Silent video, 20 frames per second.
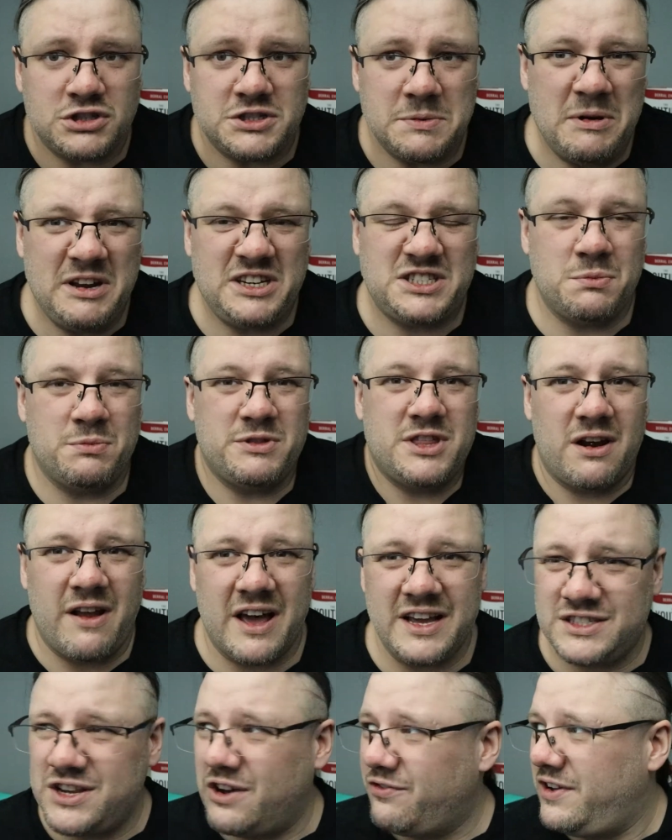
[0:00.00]
Not to mention, with the
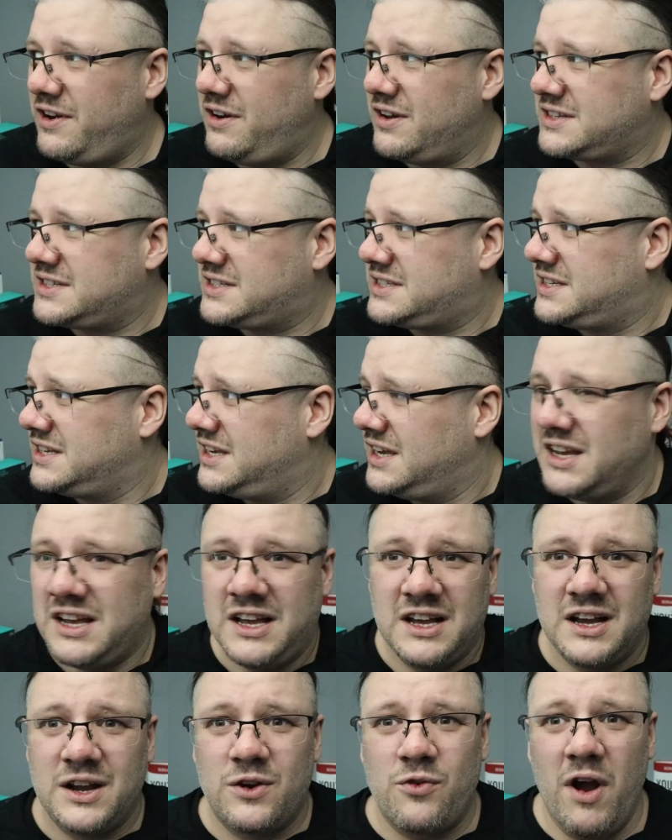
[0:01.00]
lights off, it looks
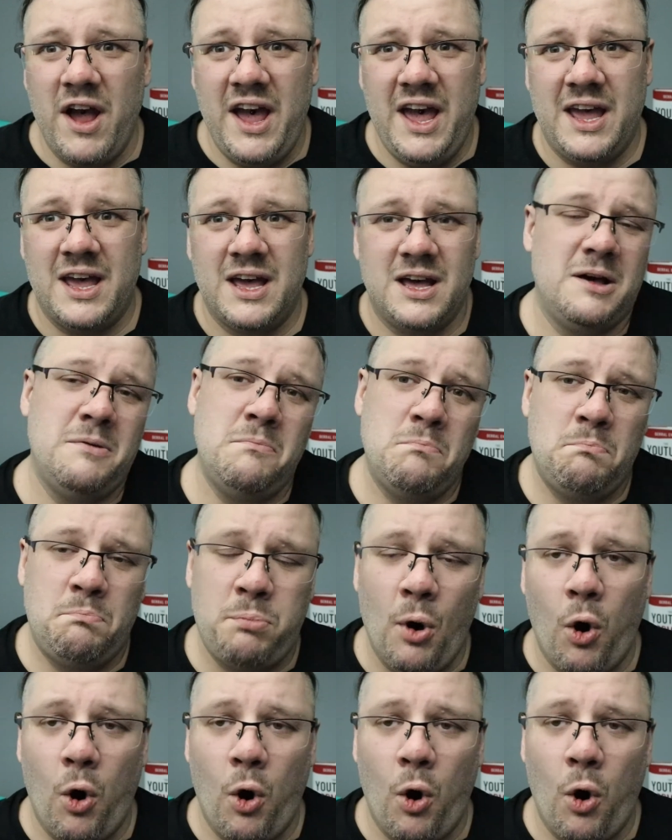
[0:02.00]
grey and